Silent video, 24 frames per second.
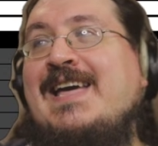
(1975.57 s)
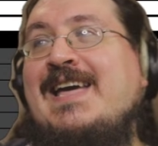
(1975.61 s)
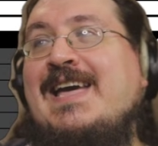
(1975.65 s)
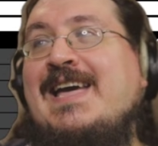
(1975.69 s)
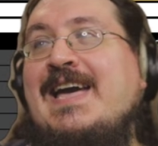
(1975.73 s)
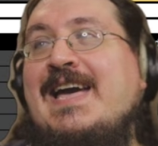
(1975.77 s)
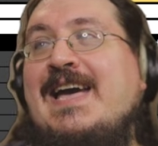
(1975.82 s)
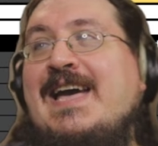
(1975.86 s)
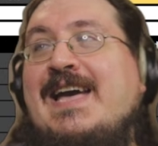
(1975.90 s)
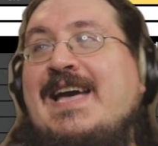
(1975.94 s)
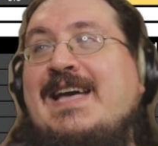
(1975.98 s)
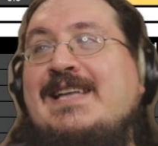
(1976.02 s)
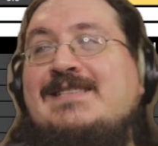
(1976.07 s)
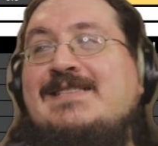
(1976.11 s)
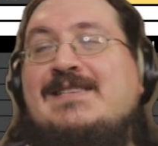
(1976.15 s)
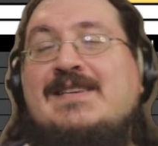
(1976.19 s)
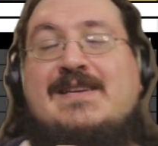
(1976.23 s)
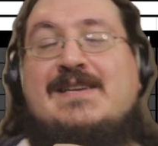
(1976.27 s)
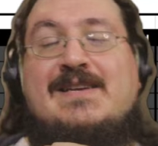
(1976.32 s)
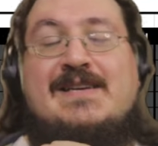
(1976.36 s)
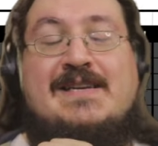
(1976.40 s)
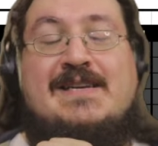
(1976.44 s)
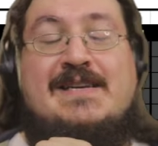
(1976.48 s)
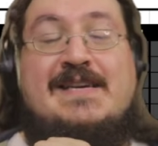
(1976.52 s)
and
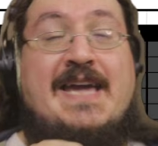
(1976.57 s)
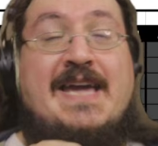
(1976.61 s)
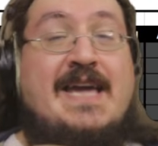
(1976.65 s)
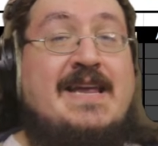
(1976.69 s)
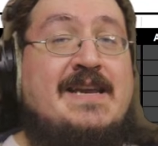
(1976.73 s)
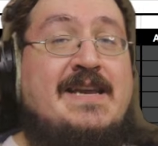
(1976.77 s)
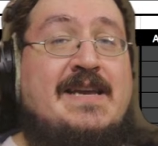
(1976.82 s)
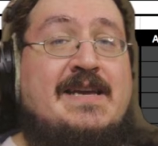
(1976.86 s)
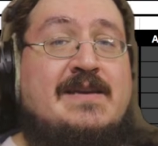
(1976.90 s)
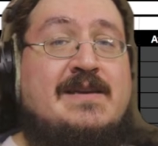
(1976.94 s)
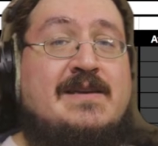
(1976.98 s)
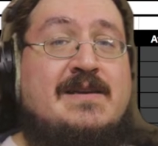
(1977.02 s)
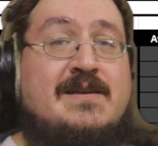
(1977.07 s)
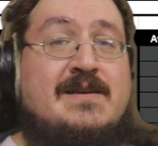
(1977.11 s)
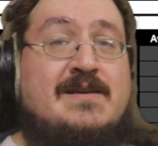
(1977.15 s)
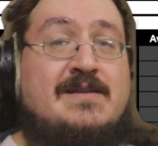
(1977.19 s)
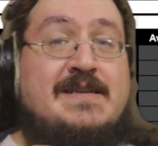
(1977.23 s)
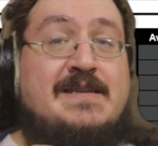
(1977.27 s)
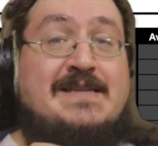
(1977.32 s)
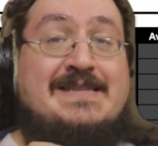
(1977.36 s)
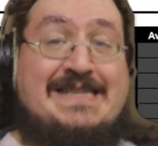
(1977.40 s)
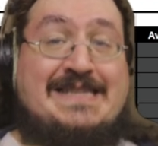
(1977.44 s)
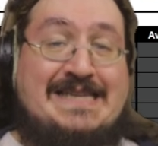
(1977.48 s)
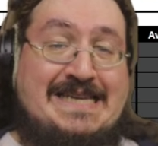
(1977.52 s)
gaining
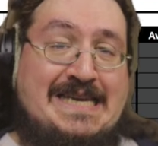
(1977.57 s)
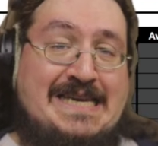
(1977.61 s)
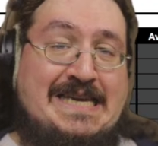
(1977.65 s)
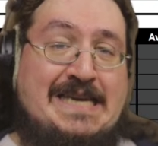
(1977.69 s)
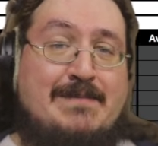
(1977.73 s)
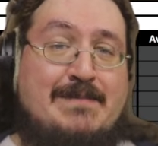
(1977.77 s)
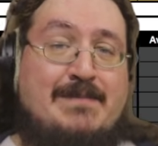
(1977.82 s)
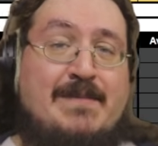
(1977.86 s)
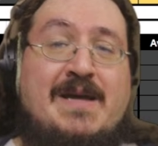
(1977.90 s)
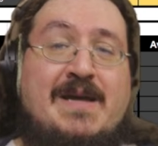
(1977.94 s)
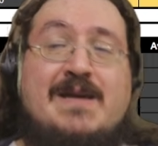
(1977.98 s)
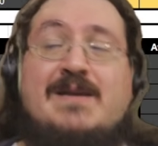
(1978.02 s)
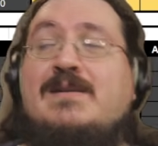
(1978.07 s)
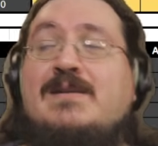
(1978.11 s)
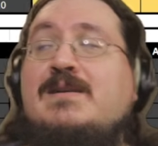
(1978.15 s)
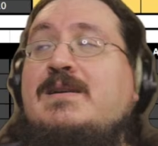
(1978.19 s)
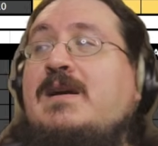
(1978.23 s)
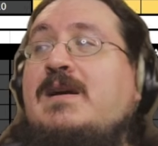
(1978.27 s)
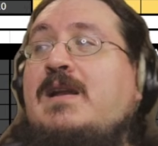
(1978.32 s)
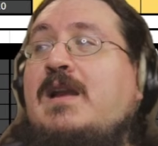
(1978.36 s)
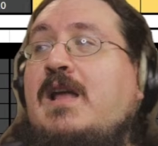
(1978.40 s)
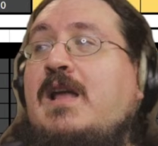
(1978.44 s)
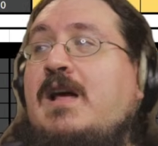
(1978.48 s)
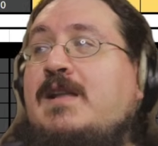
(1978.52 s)
the team
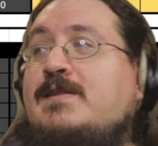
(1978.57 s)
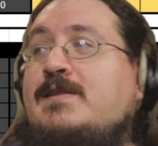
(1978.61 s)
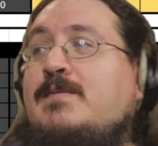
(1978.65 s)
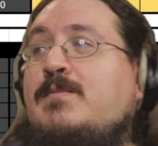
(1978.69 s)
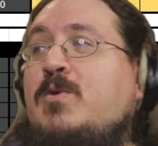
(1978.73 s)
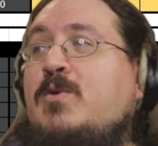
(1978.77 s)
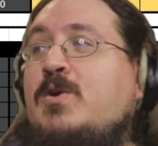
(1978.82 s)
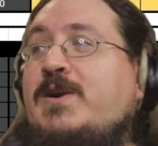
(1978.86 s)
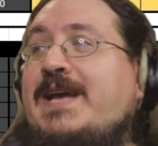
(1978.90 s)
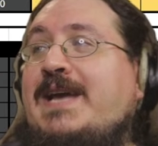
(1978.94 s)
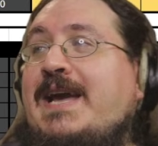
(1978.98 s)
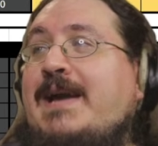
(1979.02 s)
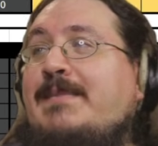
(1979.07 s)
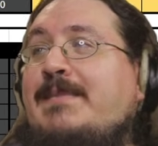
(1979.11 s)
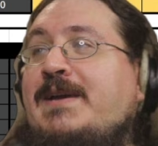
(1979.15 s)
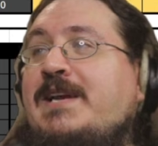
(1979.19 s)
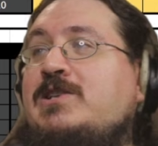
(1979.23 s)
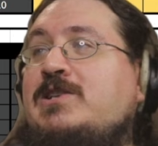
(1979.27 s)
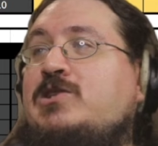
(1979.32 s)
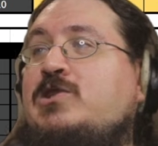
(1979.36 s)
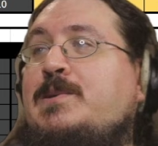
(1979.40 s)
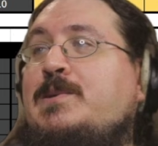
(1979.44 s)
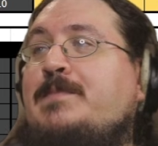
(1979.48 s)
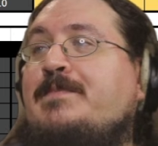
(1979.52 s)
a lot more
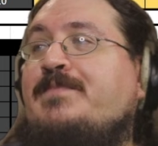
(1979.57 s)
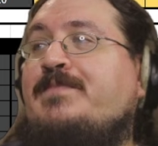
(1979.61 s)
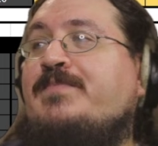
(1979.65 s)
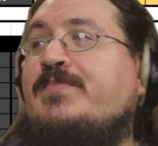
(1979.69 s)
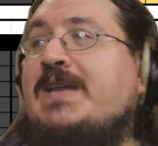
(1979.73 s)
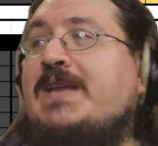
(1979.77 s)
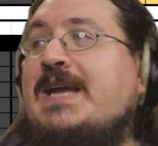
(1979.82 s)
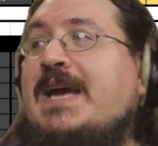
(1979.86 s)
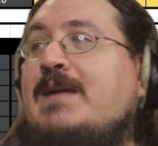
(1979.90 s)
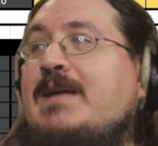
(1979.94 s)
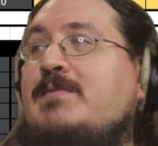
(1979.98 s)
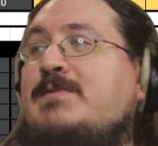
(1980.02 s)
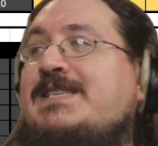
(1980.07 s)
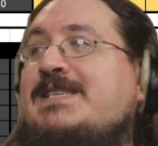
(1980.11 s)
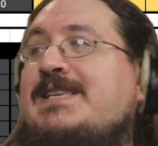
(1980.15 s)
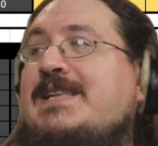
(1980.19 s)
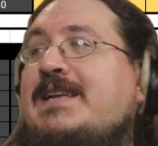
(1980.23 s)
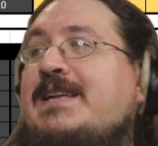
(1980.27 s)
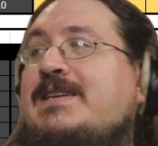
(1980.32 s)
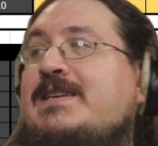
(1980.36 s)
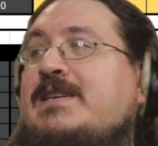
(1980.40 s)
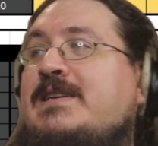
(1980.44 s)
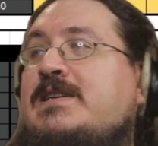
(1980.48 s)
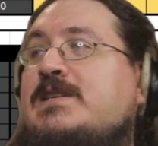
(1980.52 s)
damage. And we see
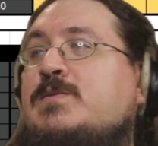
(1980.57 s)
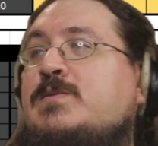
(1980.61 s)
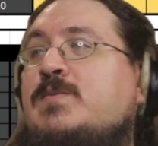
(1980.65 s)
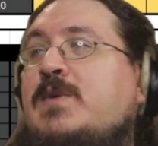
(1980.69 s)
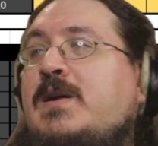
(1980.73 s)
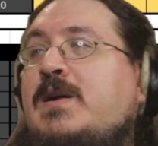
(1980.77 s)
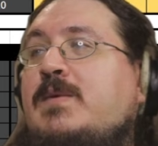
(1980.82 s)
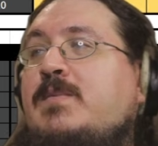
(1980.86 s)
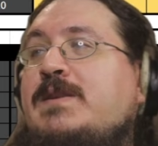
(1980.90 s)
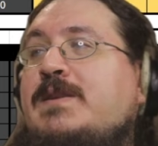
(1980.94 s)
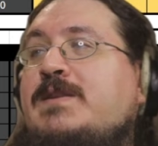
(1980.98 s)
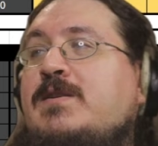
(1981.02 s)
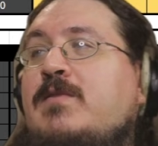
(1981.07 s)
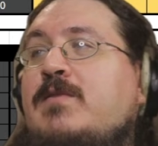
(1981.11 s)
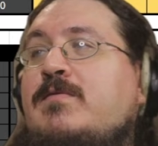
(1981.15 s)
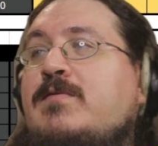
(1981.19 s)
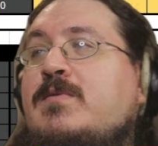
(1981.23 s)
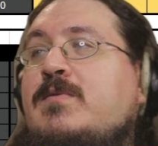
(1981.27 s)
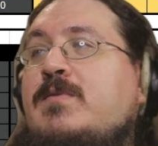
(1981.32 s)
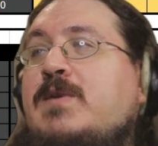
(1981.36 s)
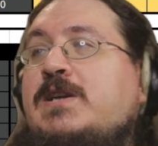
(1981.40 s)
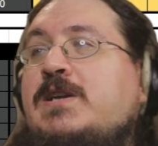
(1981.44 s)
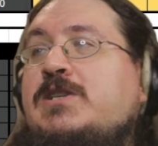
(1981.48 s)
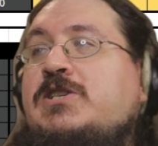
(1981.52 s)
that here as well with the
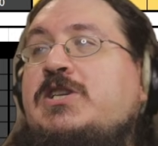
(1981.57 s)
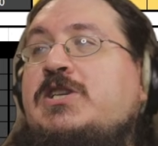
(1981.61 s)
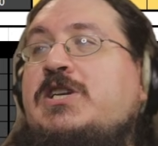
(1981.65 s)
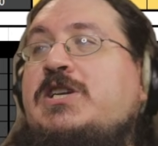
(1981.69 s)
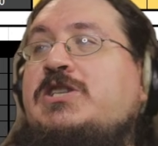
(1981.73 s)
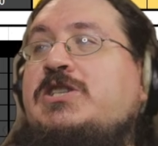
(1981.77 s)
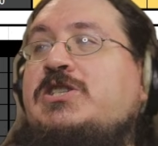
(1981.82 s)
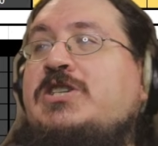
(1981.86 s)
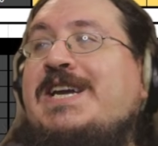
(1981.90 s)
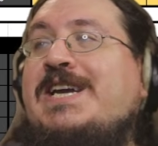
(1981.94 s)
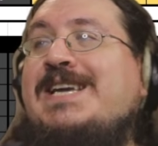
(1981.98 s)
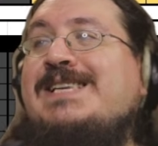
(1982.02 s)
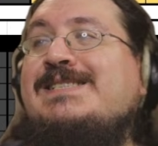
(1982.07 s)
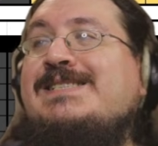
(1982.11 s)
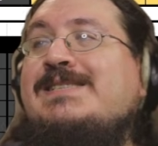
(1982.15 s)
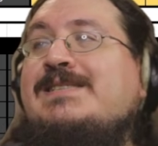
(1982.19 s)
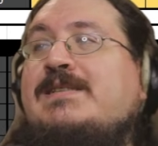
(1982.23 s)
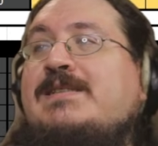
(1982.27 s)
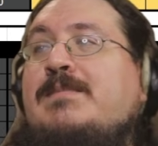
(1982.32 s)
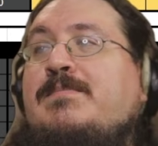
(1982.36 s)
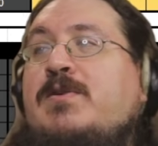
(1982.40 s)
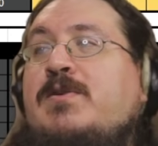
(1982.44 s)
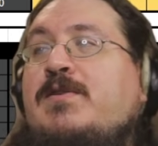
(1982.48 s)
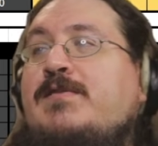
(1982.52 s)
Overwatch
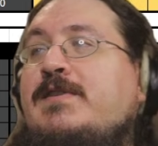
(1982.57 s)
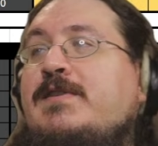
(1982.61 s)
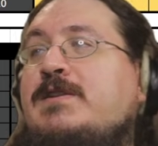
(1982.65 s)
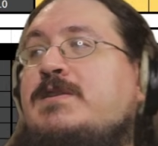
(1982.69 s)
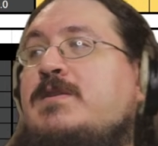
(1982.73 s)
chest, the perfect